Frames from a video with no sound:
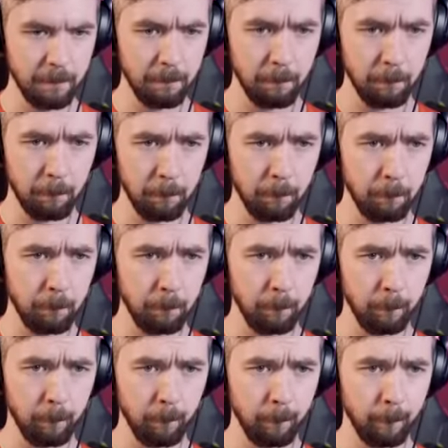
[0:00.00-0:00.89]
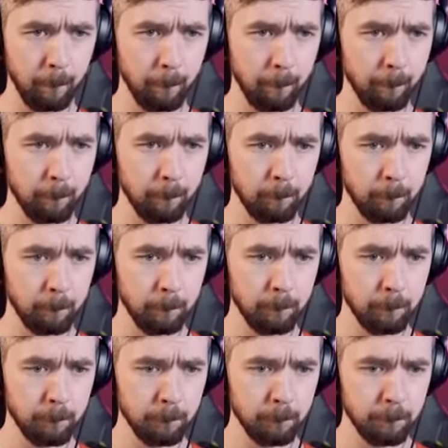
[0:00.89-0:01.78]

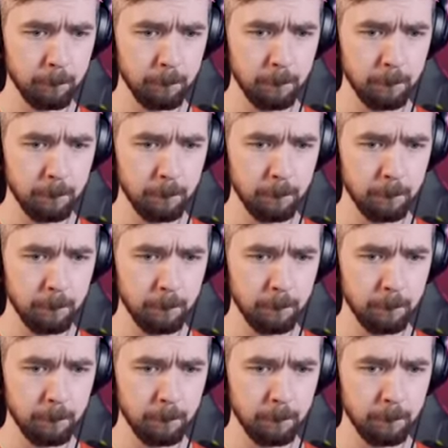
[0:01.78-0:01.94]
[no speech]